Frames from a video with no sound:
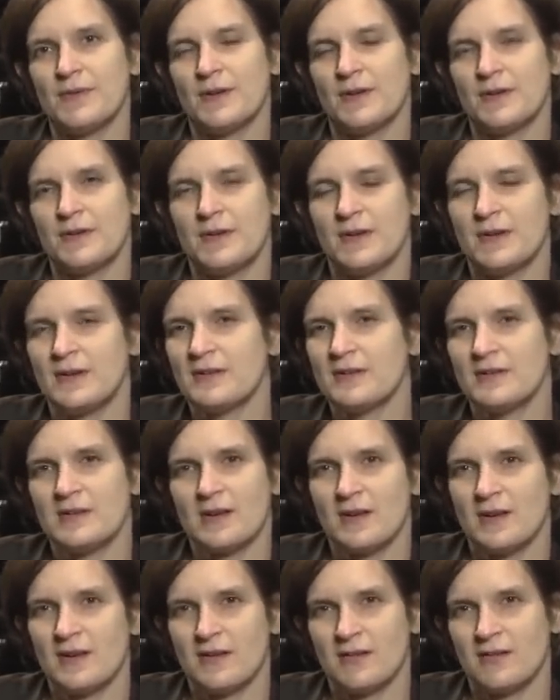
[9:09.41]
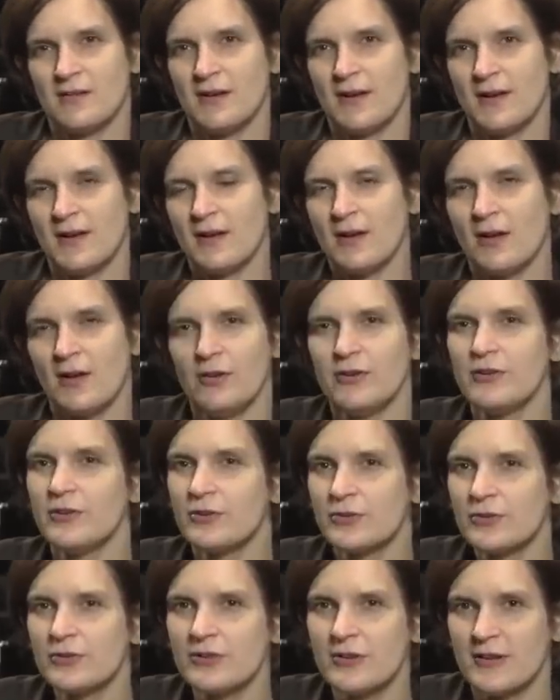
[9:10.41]
not anything like
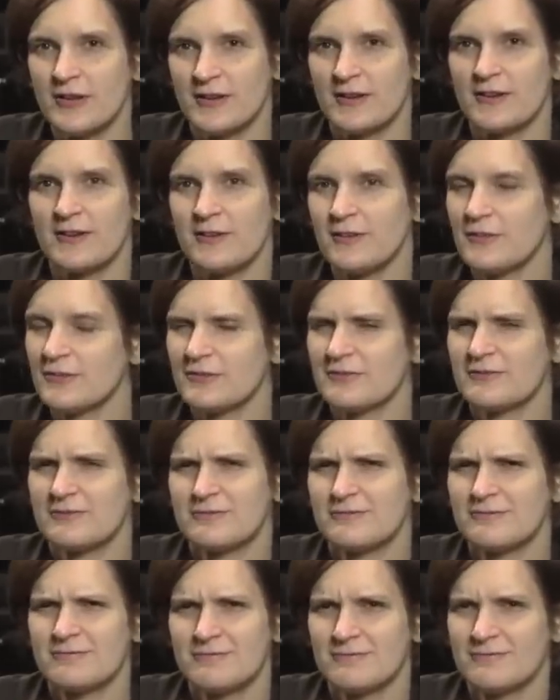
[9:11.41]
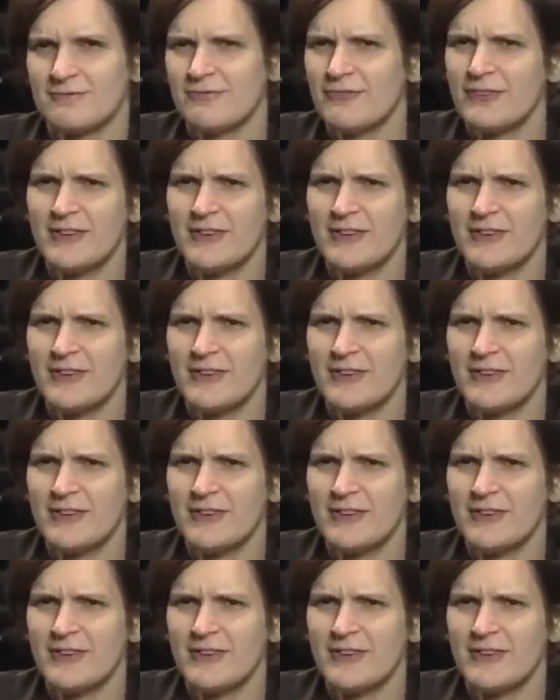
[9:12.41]
grandiose, like, you know, mm -hmm.